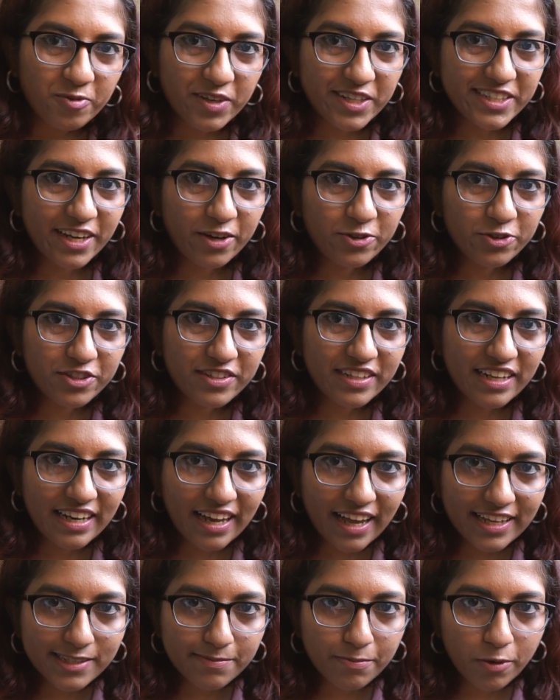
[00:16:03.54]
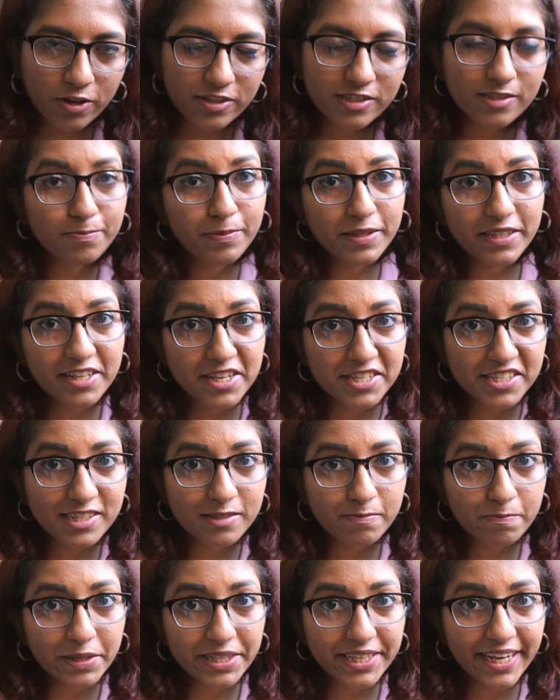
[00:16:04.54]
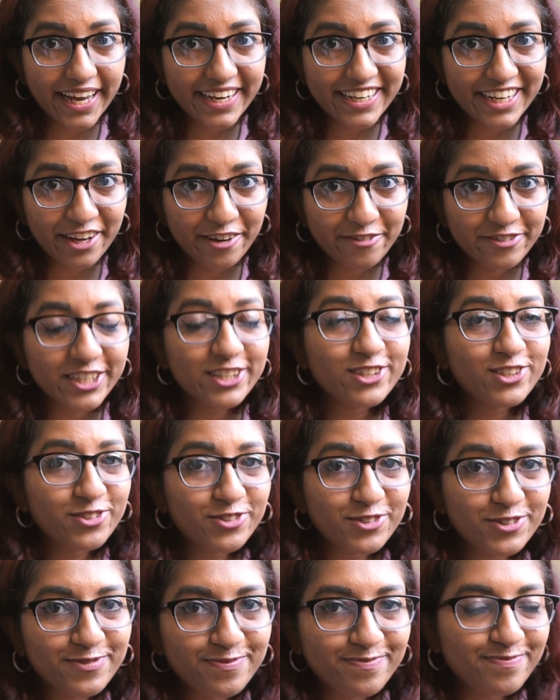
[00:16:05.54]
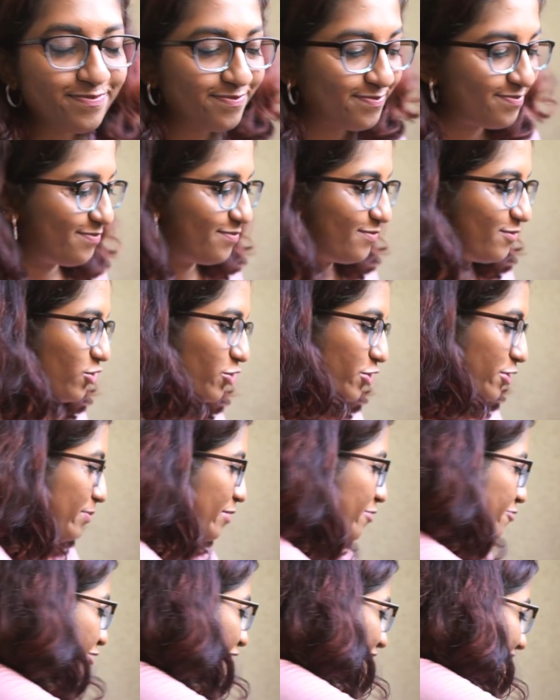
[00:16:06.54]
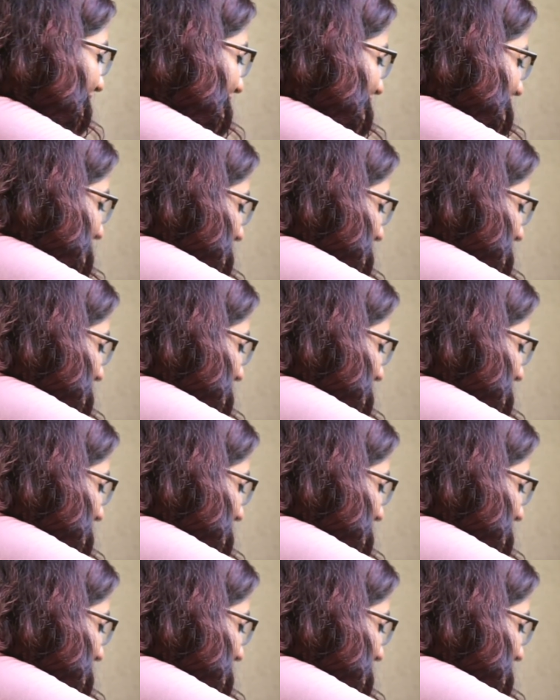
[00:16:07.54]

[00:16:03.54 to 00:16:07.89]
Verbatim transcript: we're down to the last box but this is big and heavy so gonna be fun